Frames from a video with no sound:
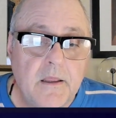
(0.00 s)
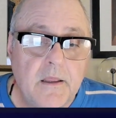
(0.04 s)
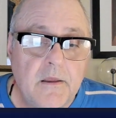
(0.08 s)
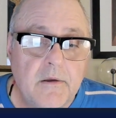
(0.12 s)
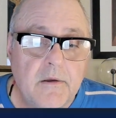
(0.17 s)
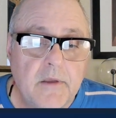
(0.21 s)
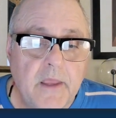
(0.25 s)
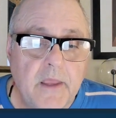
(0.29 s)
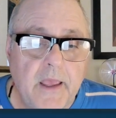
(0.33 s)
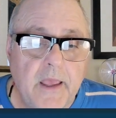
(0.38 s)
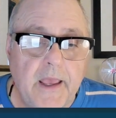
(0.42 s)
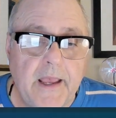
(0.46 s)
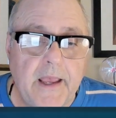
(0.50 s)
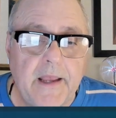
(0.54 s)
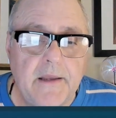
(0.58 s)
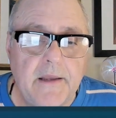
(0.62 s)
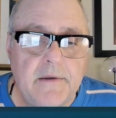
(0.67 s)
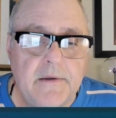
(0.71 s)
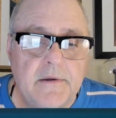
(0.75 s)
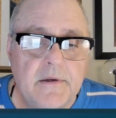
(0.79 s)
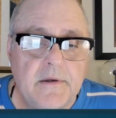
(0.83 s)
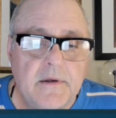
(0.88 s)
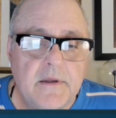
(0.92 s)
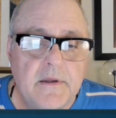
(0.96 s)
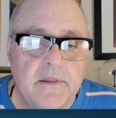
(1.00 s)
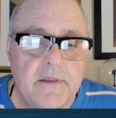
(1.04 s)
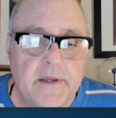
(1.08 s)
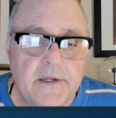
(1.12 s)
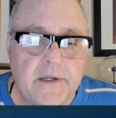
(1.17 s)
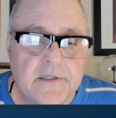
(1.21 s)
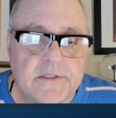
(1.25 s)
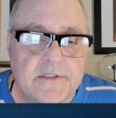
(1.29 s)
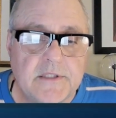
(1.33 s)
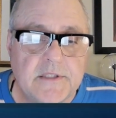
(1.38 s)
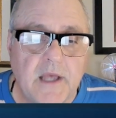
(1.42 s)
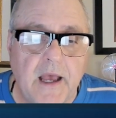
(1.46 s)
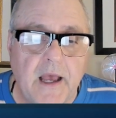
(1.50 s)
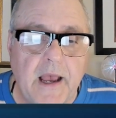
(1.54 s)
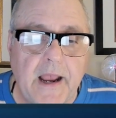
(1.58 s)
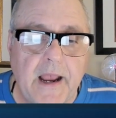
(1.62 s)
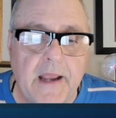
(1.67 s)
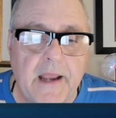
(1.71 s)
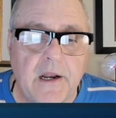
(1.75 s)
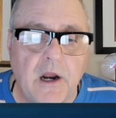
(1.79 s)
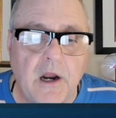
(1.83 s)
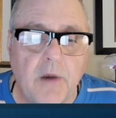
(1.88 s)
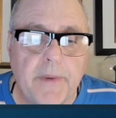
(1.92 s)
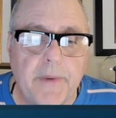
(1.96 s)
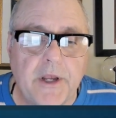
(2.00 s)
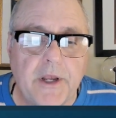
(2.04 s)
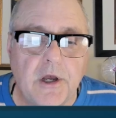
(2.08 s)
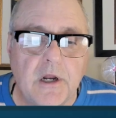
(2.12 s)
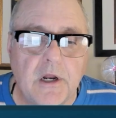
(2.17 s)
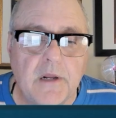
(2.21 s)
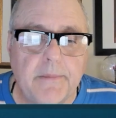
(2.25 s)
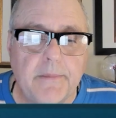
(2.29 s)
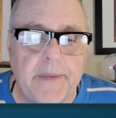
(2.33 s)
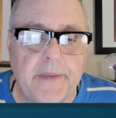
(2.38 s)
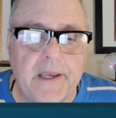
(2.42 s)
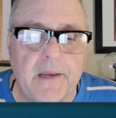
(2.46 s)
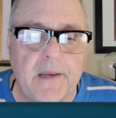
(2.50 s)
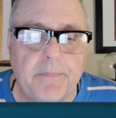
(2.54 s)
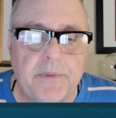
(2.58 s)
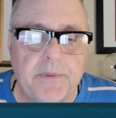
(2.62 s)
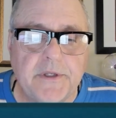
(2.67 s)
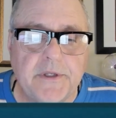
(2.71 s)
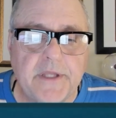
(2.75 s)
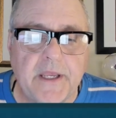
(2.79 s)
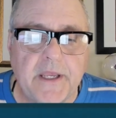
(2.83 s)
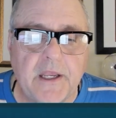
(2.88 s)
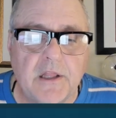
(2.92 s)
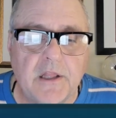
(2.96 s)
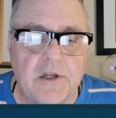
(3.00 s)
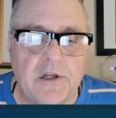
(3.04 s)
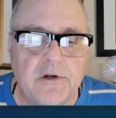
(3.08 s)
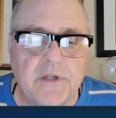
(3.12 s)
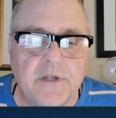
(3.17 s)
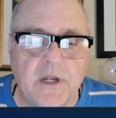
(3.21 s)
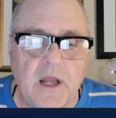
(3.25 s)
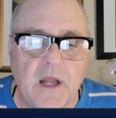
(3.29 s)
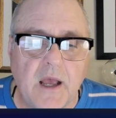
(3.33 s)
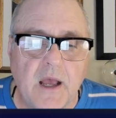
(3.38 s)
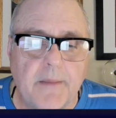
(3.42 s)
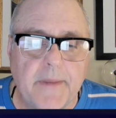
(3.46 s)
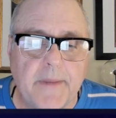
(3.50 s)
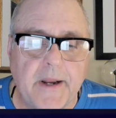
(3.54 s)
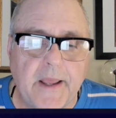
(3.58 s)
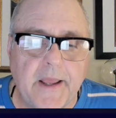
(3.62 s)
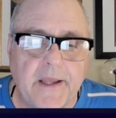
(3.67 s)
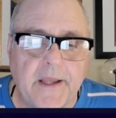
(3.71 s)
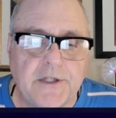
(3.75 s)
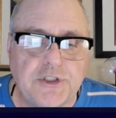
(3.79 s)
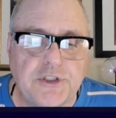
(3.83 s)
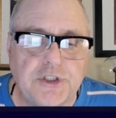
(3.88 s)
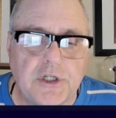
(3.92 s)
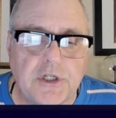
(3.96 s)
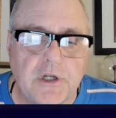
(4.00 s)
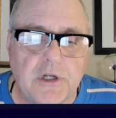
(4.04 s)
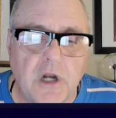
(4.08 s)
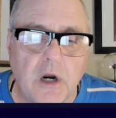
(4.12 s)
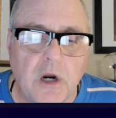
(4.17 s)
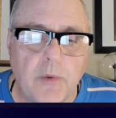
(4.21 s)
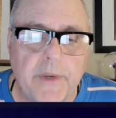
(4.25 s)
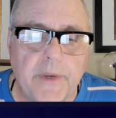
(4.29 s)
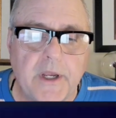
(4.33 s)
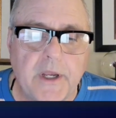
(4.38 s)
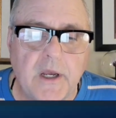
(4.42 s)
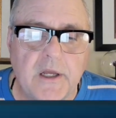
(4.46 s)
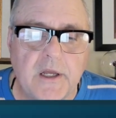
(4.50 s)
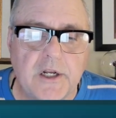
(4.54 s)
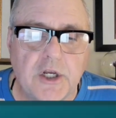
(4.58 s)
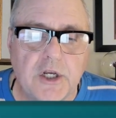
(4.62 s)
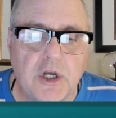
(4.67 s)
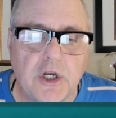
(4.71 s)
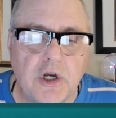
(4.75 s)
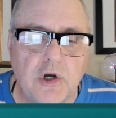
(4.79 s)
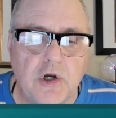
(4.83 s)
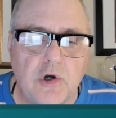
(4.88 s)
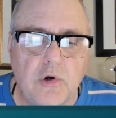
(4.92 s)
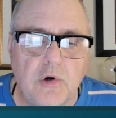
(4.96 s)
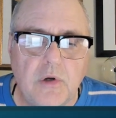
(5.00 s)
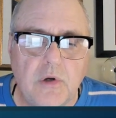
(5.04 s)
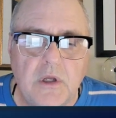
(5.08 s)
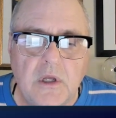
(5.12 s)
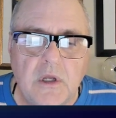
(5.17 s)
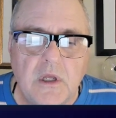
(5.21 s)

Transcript: Okay? They decide, are we going to be a particular denomination? Are we going to go